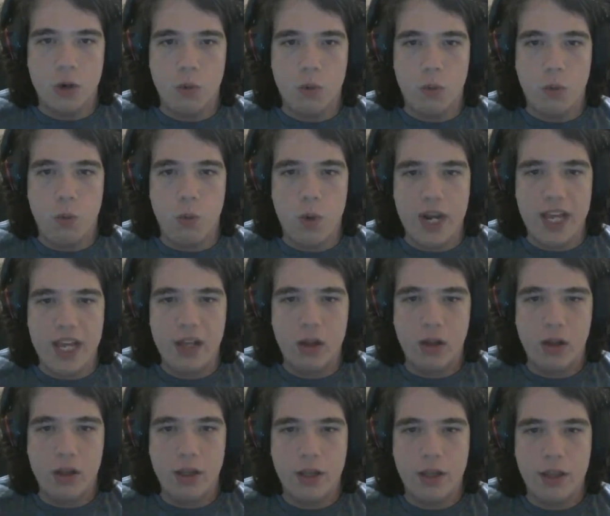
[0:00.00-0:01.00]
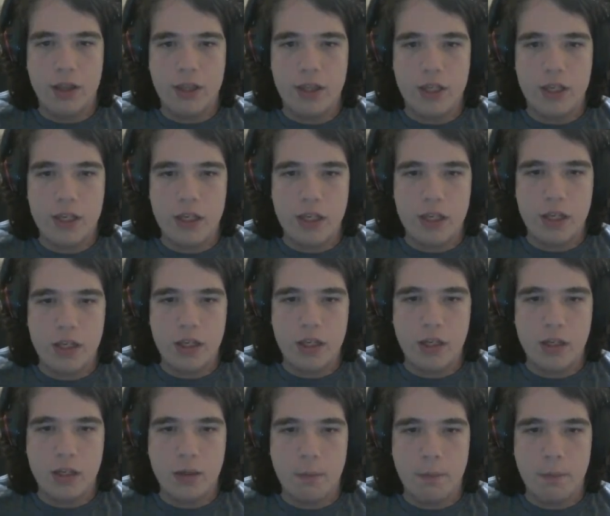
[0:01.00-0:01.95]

will the